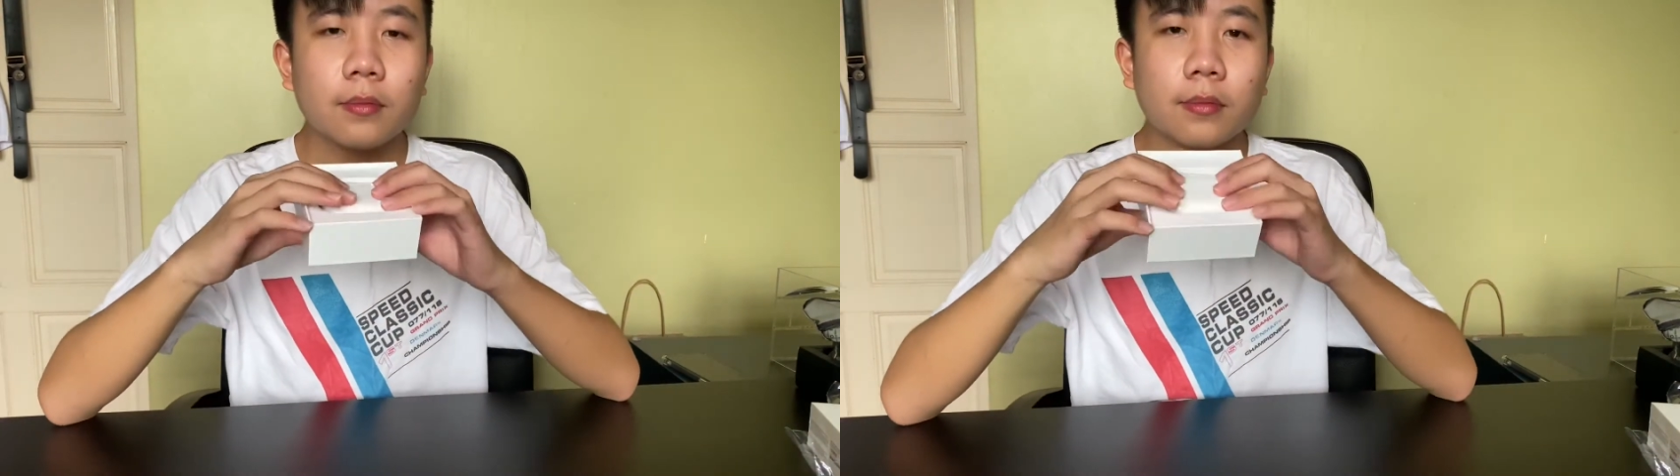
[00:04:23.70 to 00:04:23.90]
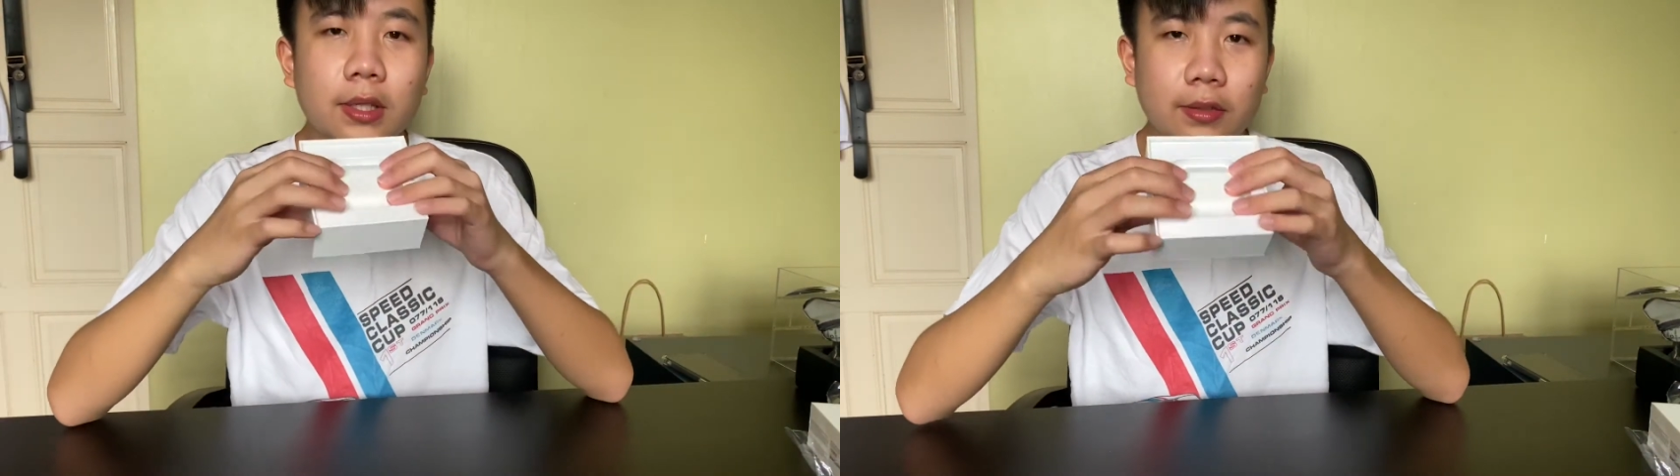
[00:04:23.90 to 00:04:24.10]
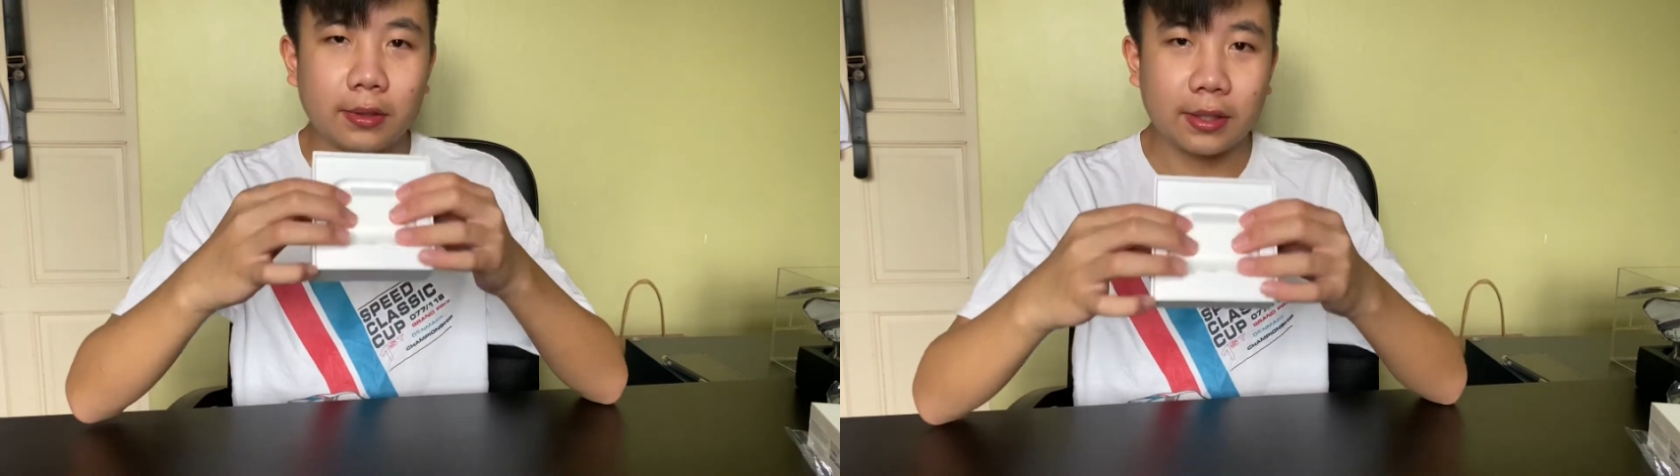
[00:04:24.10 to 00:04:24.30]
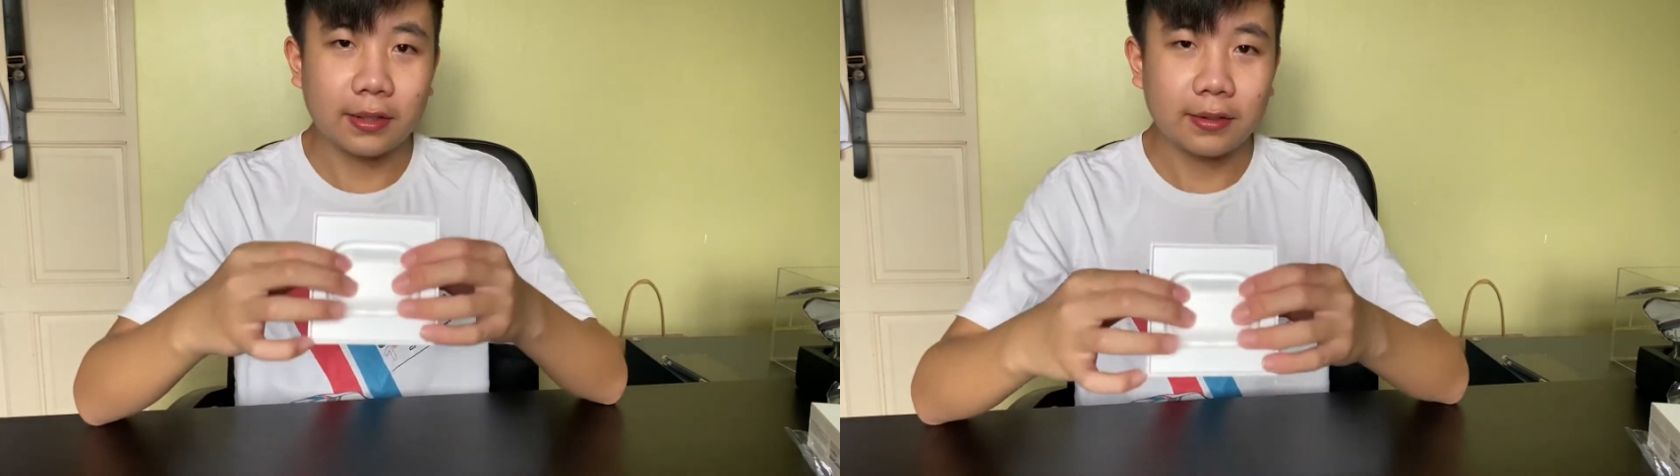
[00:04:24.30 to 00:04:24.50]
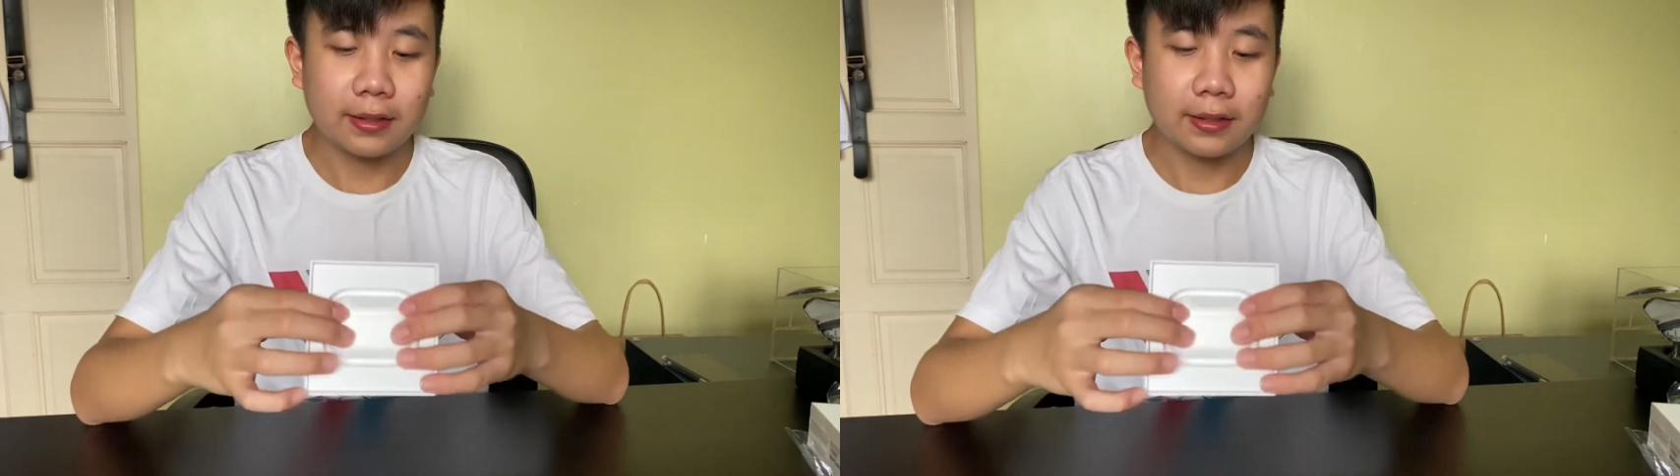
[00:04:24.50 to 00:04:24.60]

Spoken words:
So here it